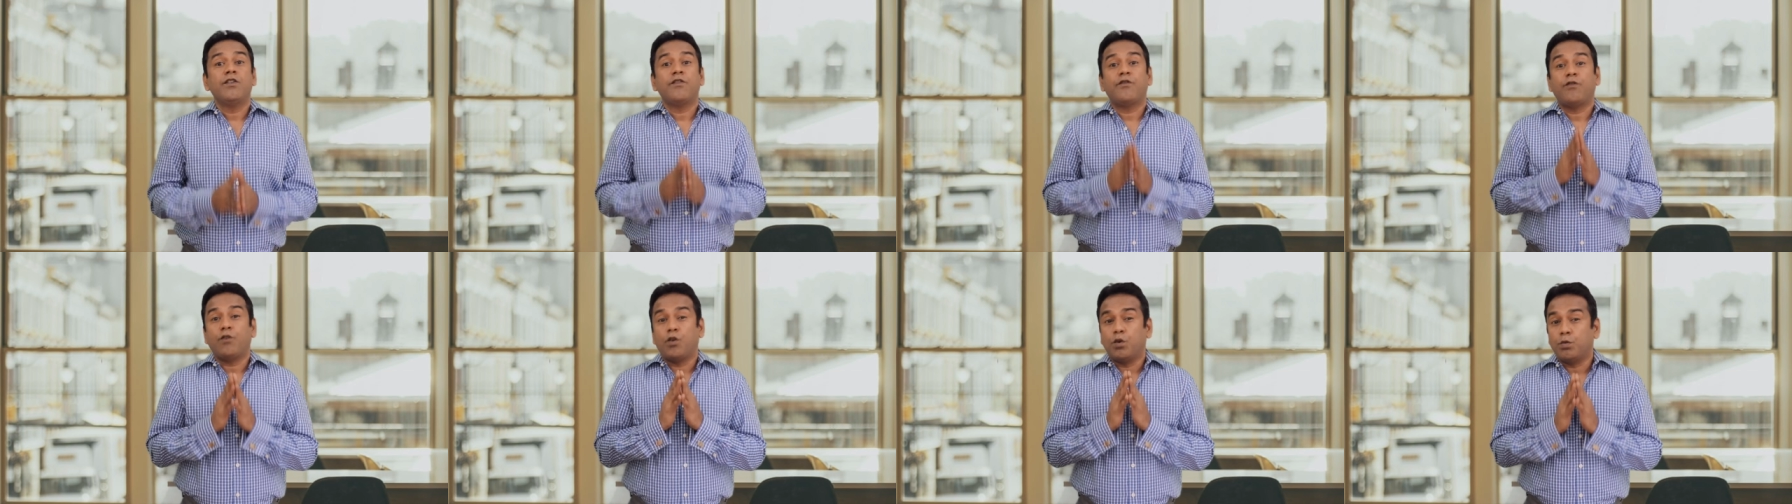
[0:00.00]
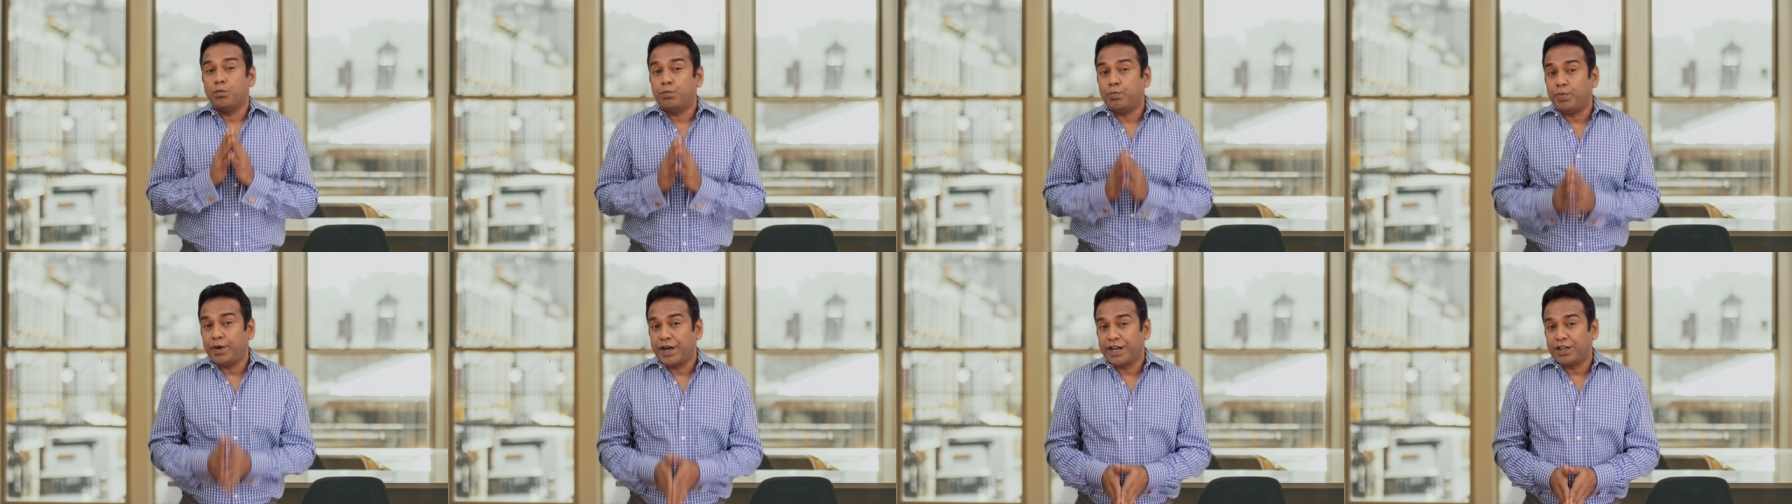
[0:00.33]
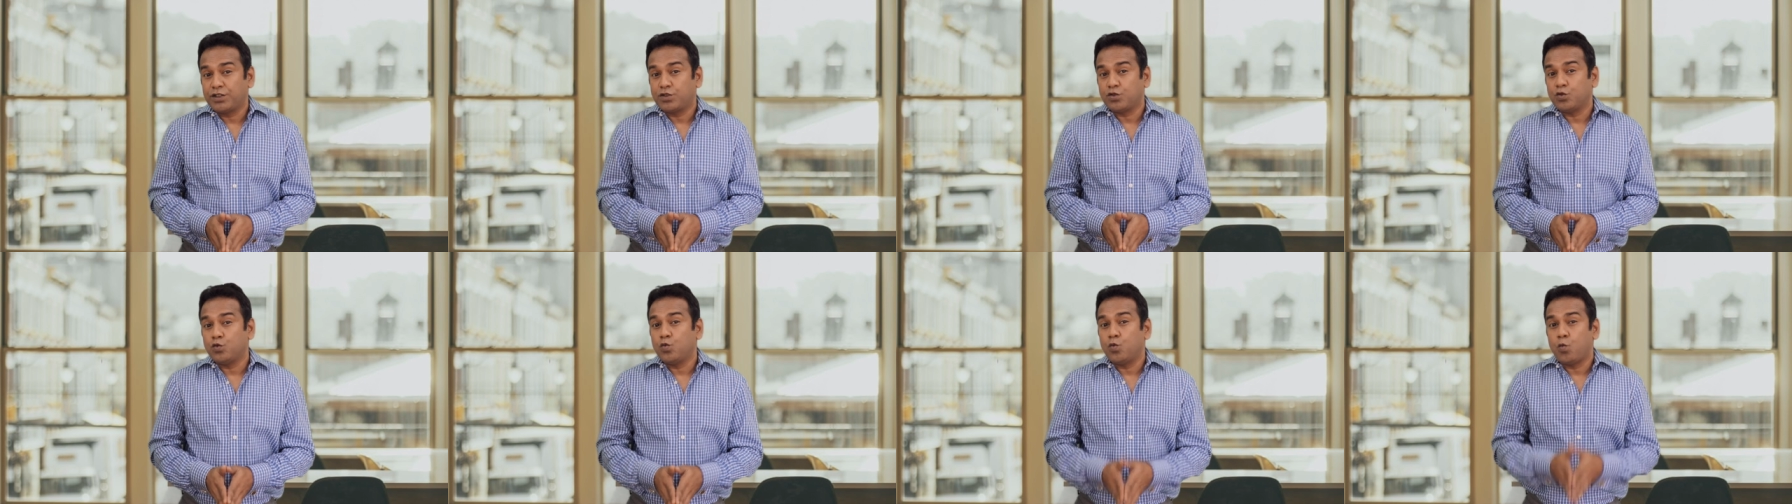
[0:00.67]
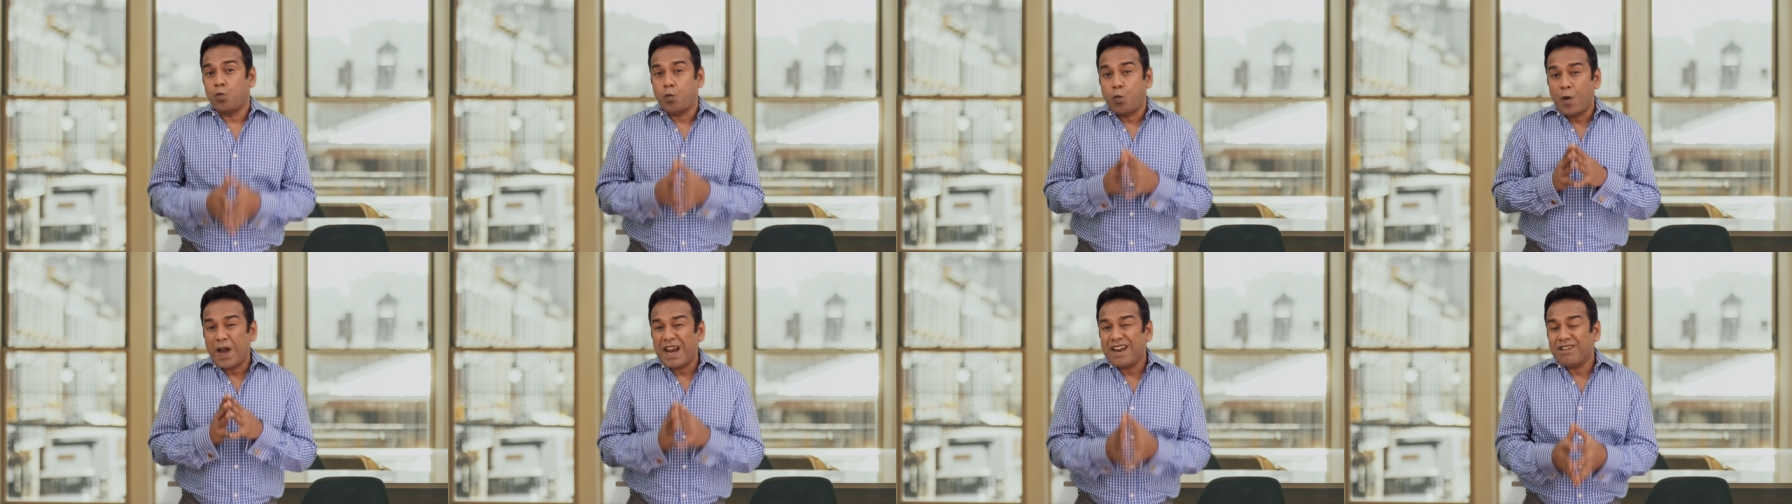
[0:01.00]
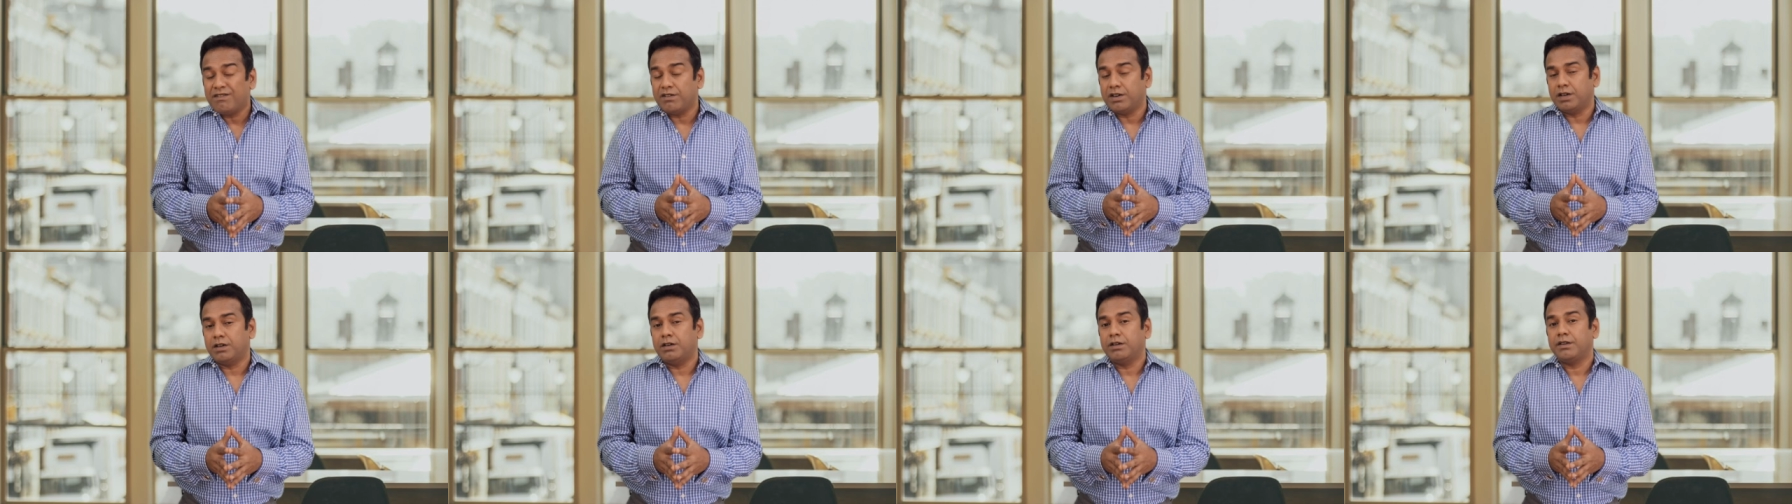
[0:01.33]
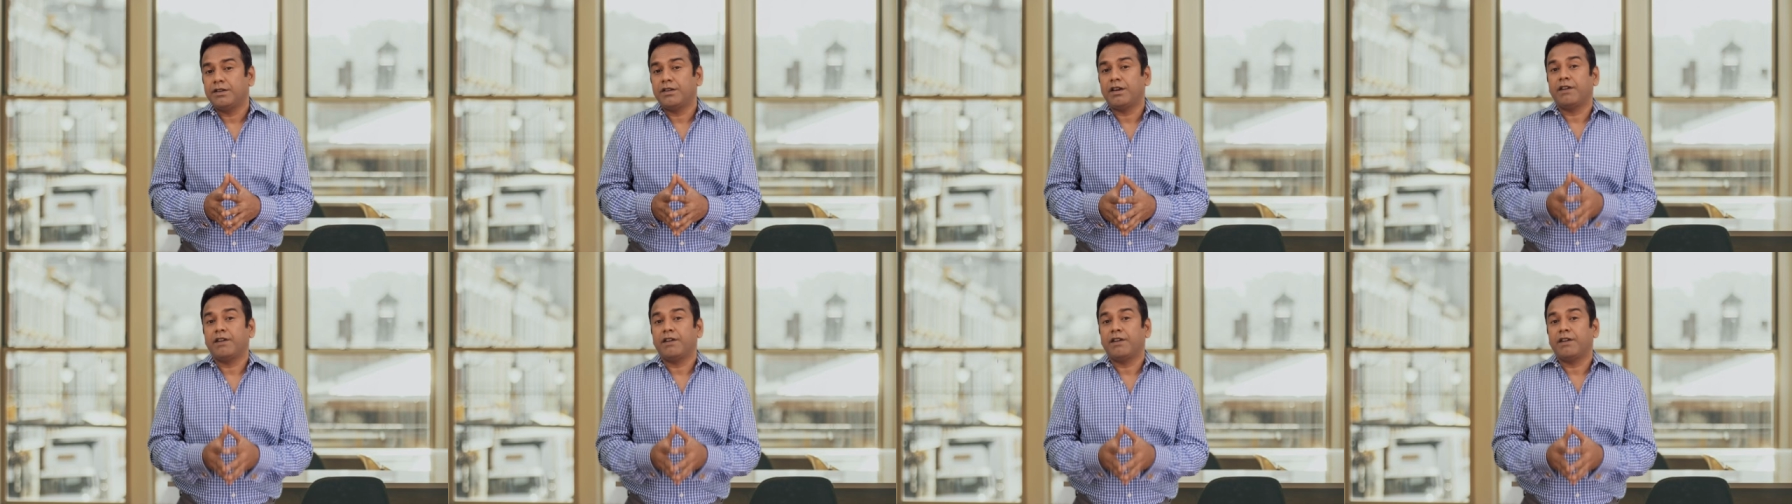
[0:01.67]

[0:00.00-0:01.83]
for breakthrough whenever